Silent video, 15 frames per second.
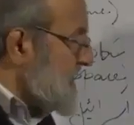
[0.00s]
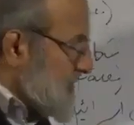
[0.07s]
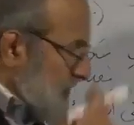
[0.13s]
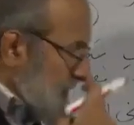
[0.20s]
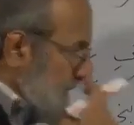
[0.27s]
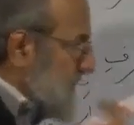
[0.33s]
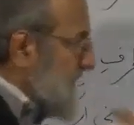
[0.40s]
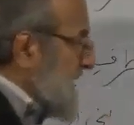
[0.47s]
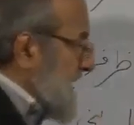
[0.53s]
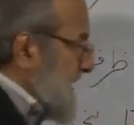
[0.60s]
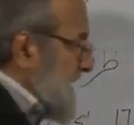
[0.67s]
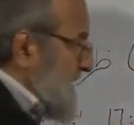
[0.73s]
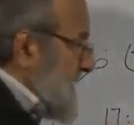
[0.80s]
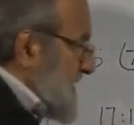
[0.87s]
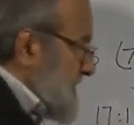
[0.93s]
So khabira
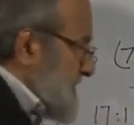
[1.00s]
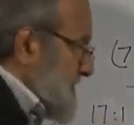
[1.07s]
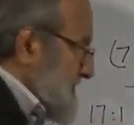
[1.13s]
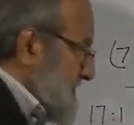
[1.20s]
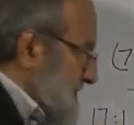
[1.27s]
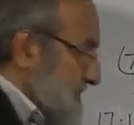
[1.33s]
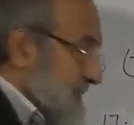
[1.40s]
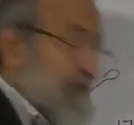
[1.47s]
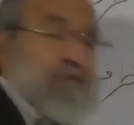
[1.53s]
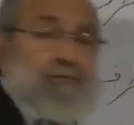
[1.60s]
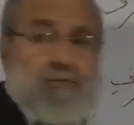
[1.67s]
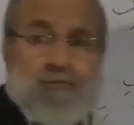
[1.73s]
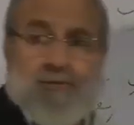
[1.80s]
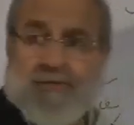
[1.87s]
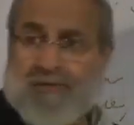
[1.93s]
here
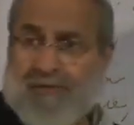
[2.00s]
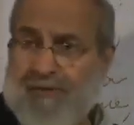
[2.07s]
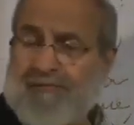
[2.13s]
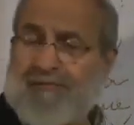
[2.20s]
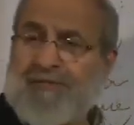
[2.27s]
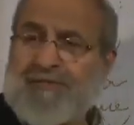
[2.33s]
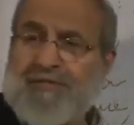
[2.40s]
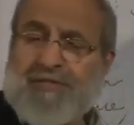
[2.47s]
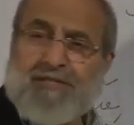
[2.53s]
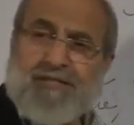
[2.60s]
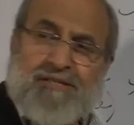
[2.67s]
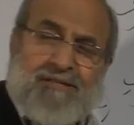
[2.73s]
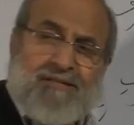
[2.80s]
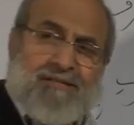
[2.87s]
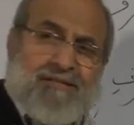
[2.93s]
is with obviously
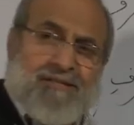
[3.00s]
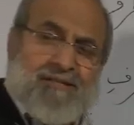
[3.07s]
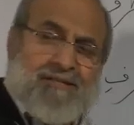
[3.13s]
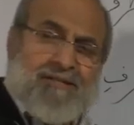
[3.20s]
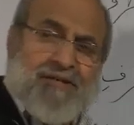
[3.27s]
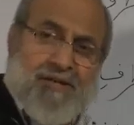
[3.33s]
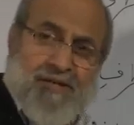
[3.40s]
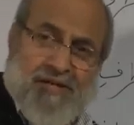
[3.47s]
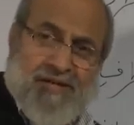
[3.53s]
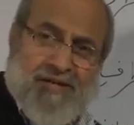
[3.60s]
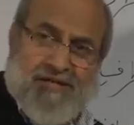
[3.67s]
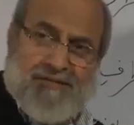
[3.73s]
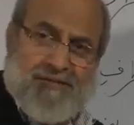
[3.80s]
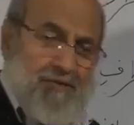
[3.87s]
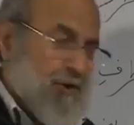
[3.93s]

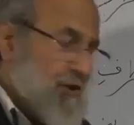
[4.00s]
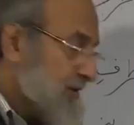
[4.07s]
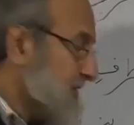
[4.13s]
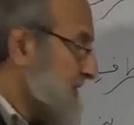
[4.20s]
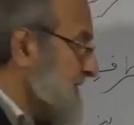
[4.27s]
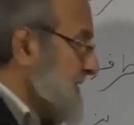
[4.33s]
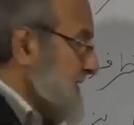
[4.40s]
khe as a dot.